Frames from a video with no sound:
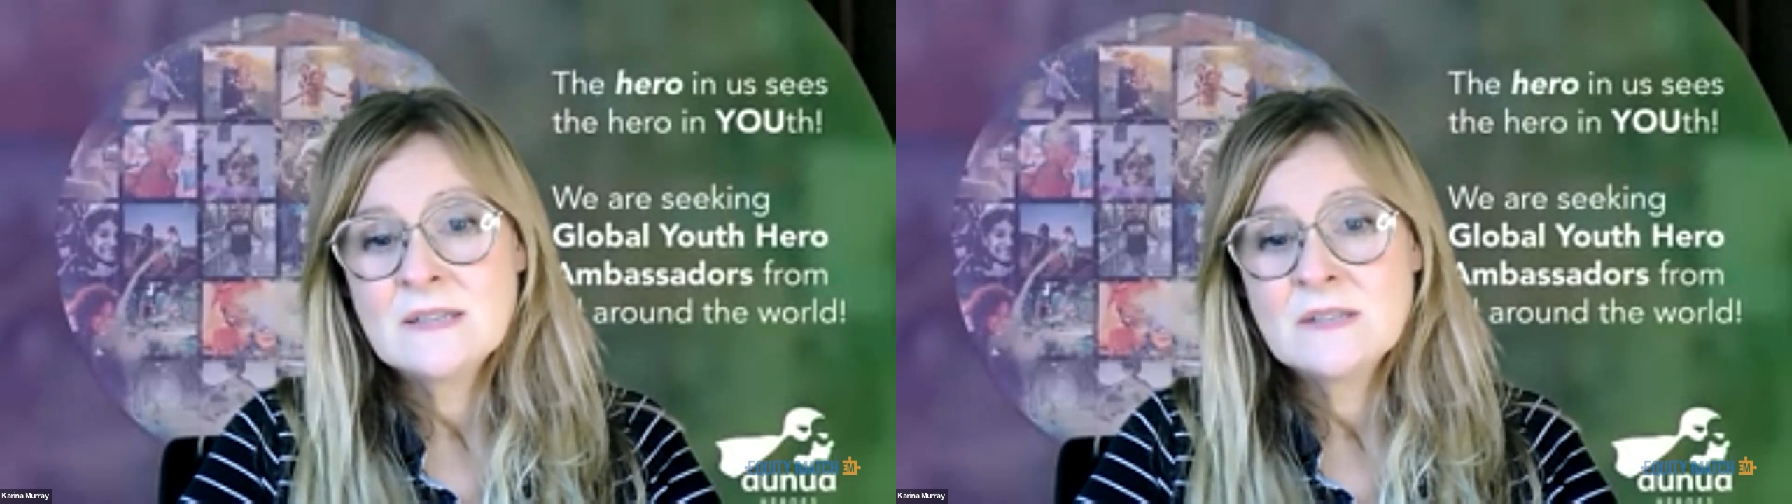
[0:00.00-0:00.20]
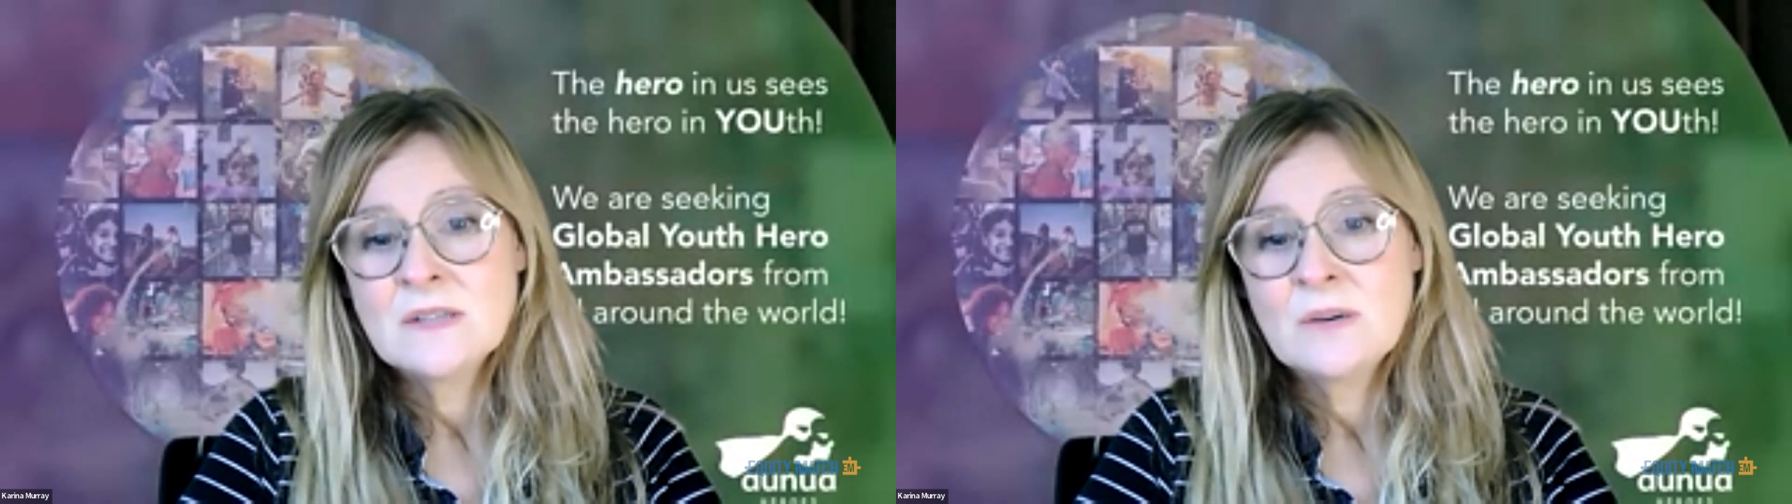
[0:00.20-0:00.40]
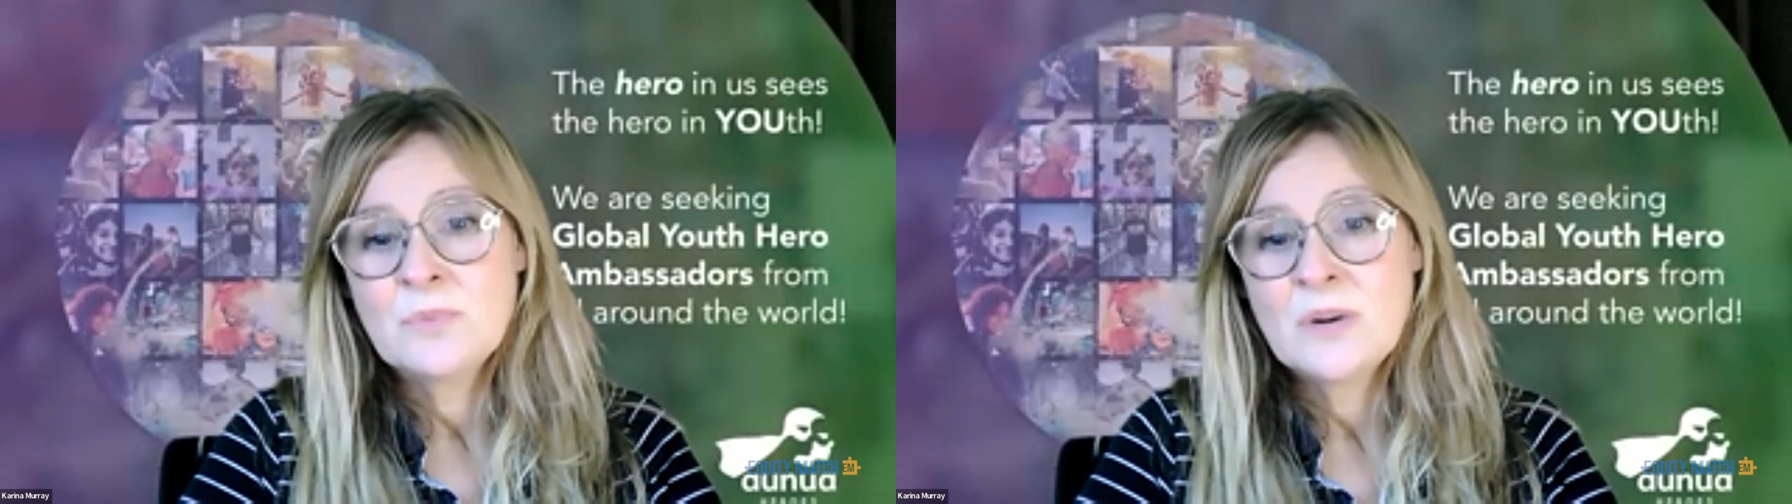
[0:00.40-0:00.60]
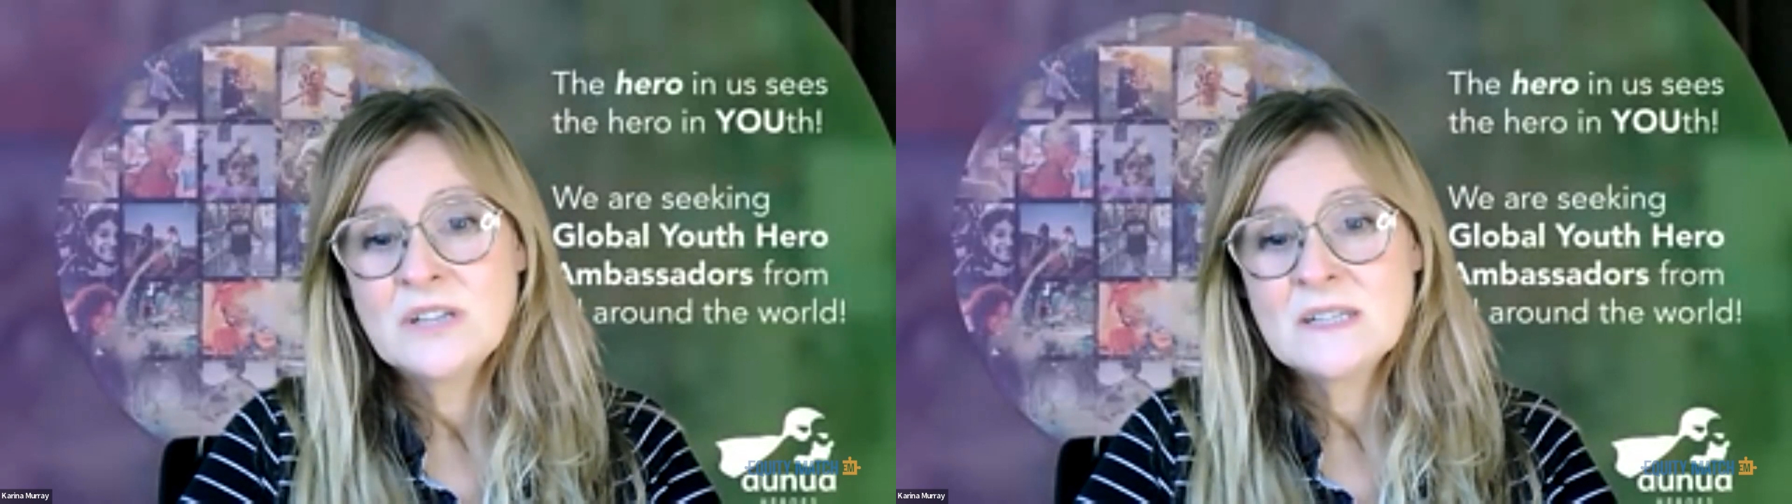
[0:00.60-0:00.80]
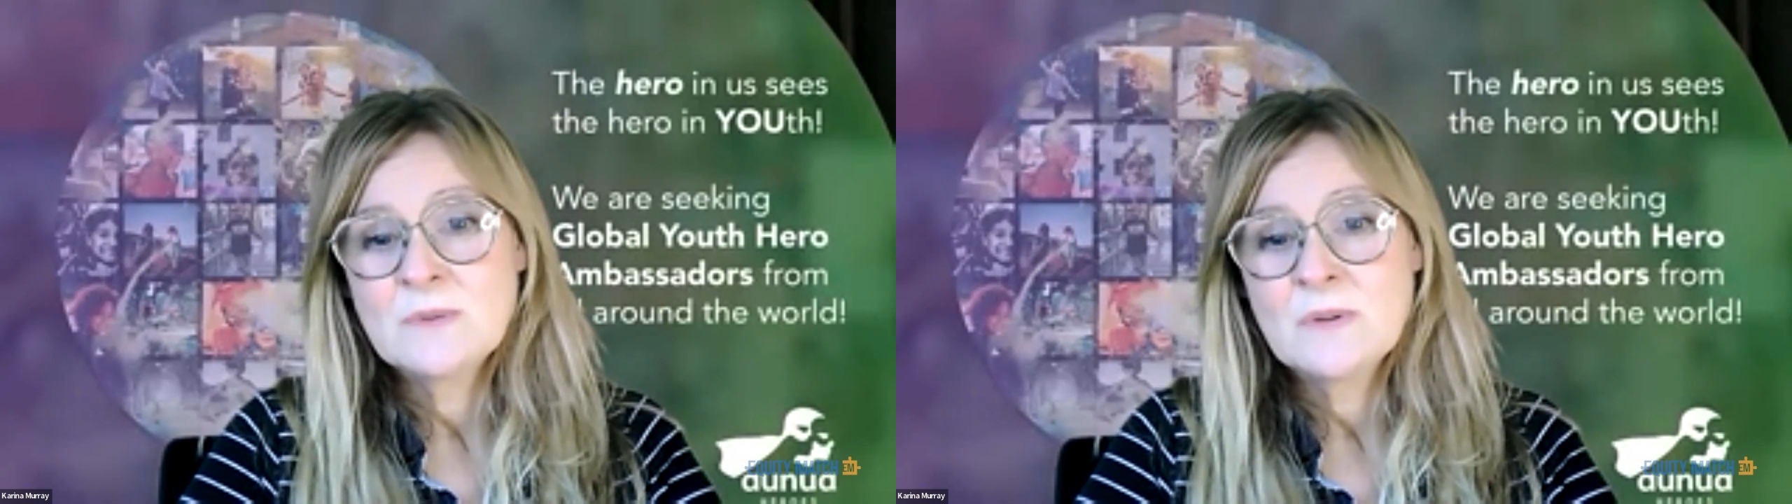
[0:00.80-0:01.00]
some
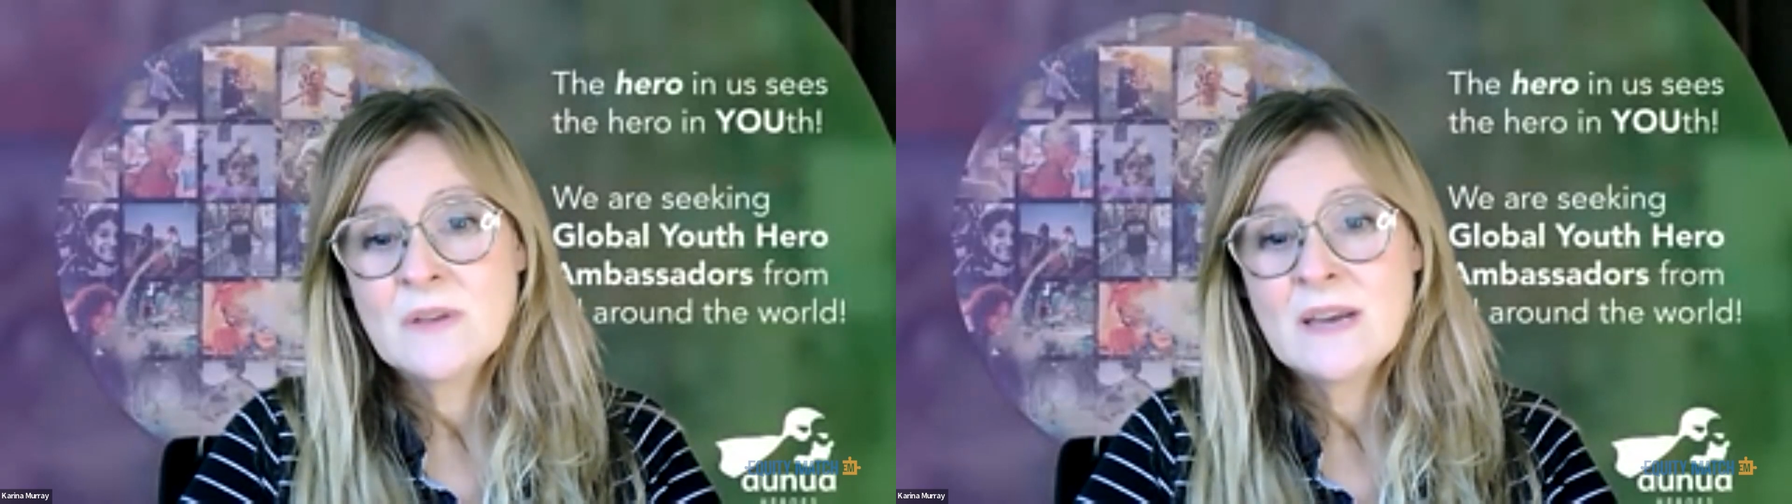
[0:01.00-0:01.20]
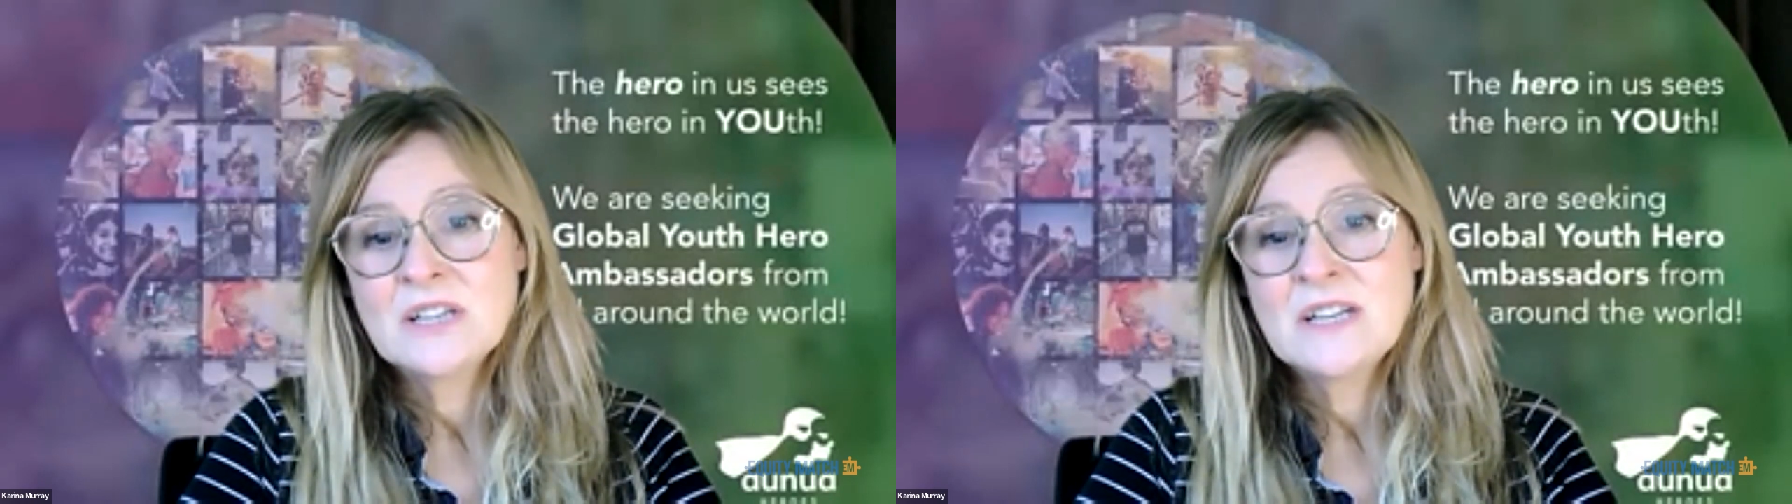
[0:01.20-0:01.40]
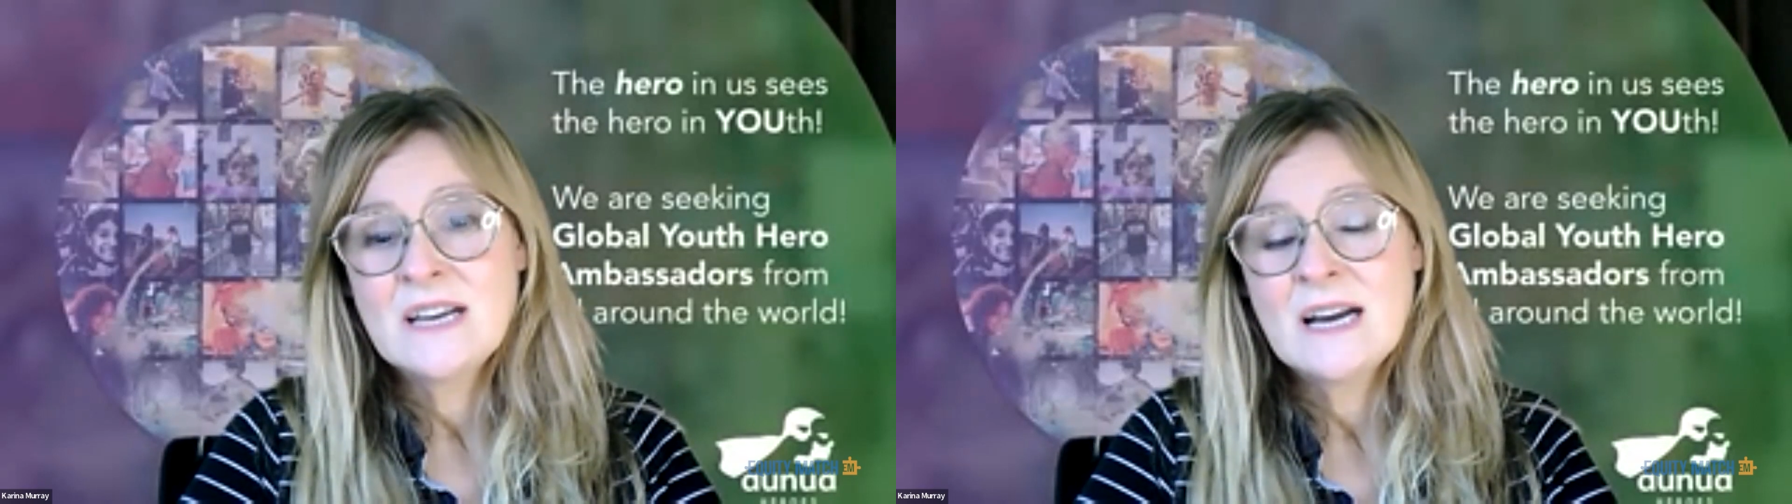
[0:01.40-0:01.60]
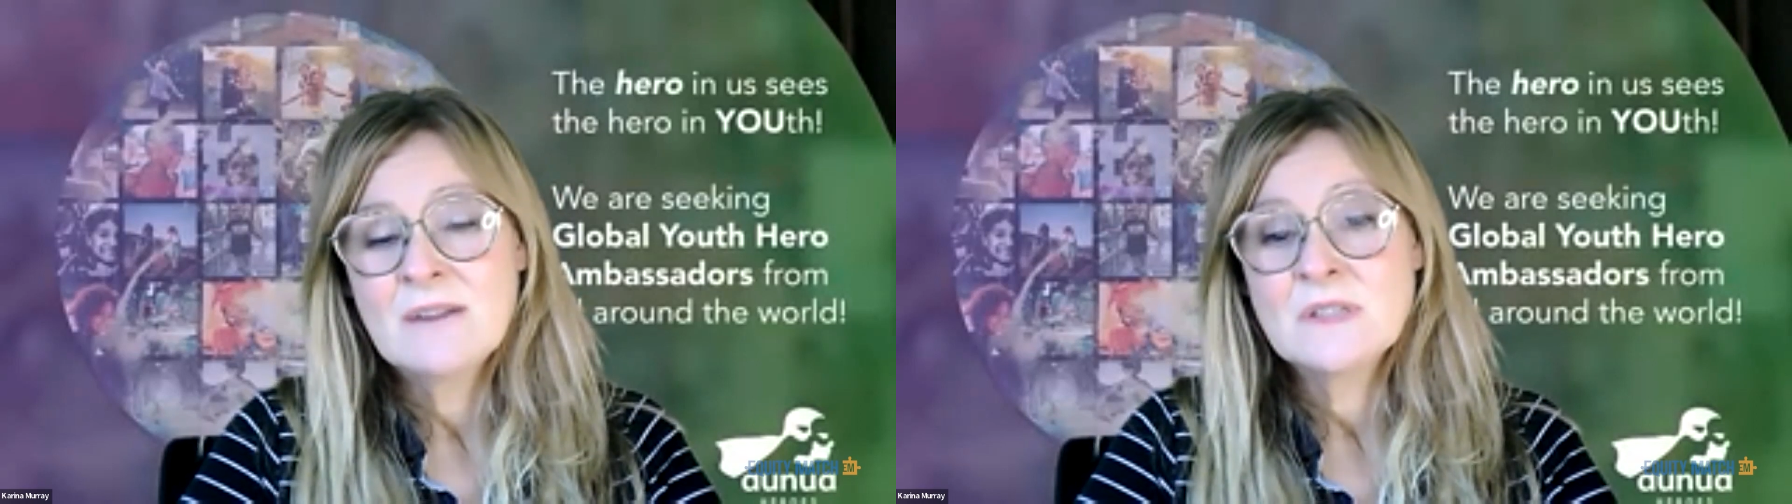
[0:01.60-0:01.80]
projects where they actually have a